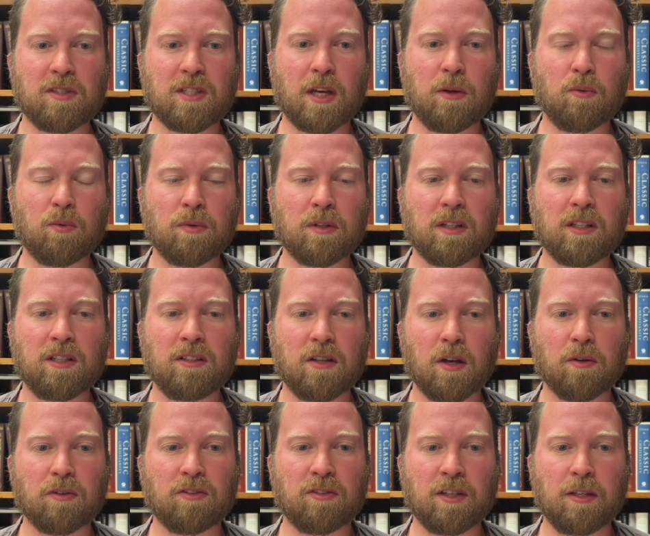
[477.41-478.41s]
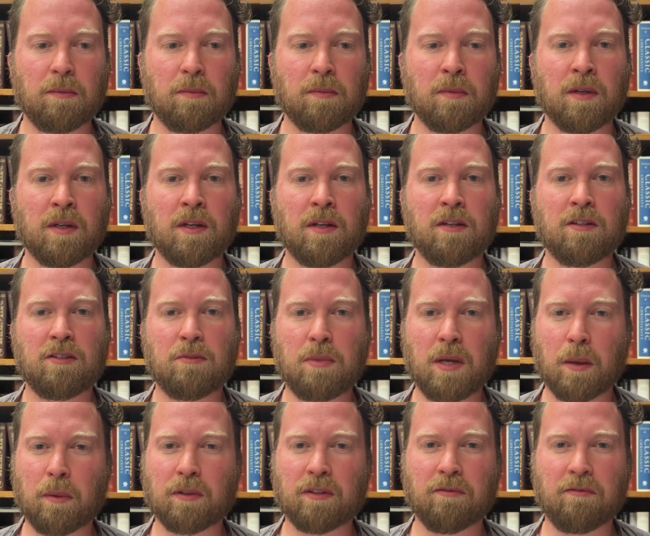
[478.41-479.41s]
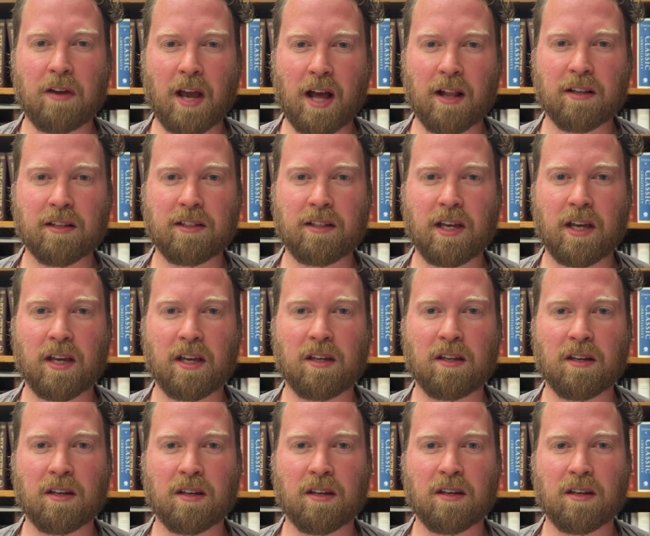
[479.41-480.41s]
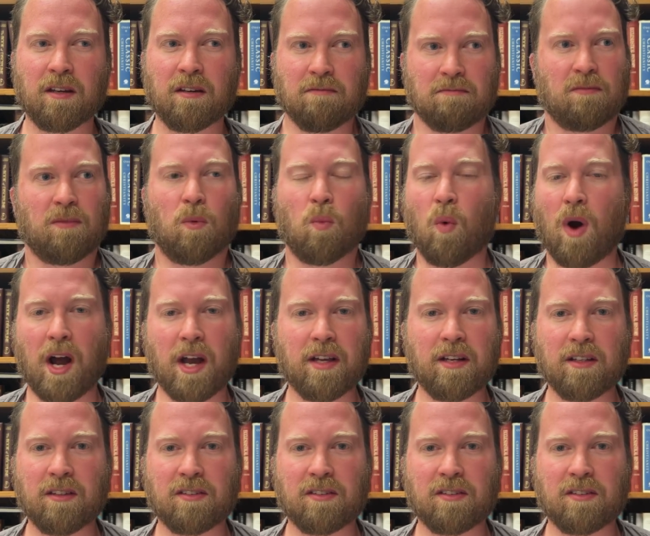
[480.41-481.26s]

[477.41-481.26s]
They really don't seem to be able to validate why it